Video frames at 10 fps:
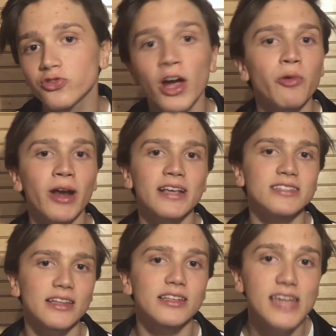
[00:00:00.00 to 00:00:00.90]
right when I
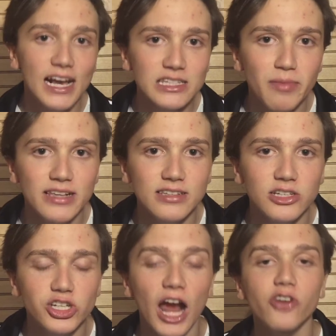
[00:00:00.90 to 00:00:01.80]
sent the text
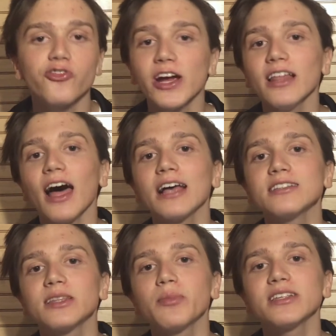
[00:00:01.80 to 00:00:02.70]
message, I
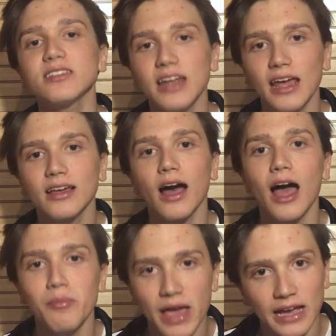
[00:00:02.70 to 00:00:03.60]
realized the mistake
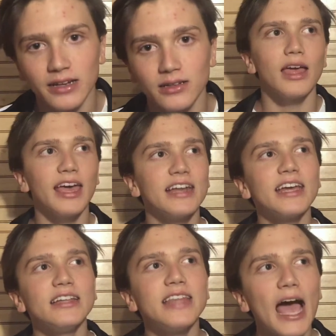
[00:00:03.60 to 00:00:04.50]
I made. And
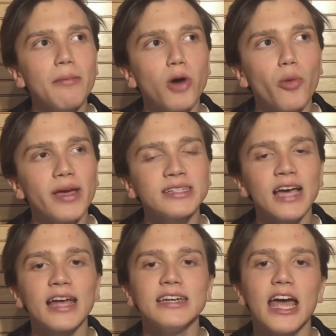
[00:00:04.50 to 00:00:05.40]
in that moment,
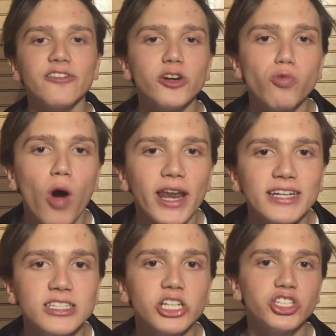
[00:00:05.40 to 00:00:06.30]
I never
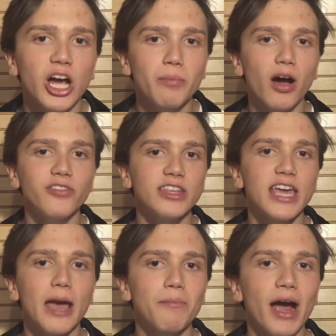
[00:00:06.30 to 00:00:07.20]
wanted to jump off
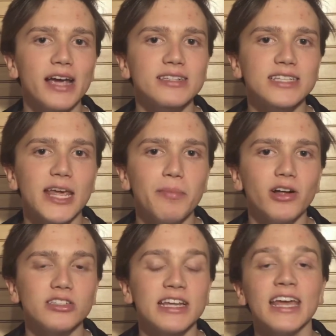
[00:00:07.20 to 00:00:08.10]
the Empire State
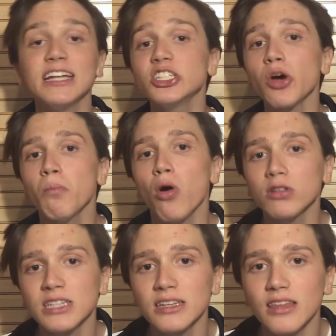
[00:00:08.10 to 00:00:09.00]
Building into
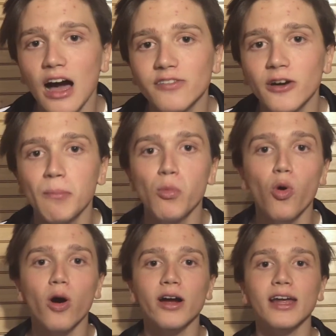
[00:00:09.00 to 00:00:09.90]
molten lava
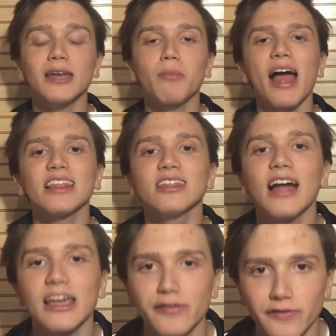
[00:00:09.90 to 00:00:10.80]
more in my
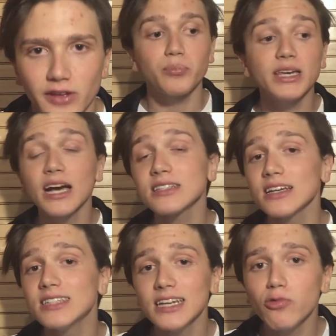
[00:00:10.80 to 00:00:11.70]
life. Because
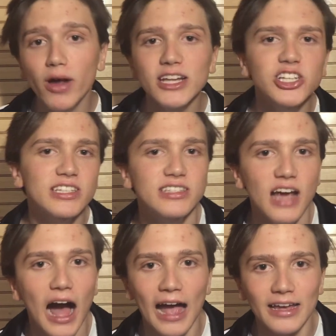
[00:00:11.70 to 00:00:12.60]
I didn't want to just
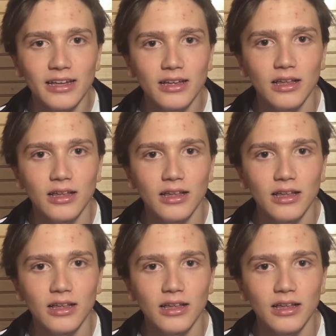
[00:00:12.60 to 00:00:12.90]
die.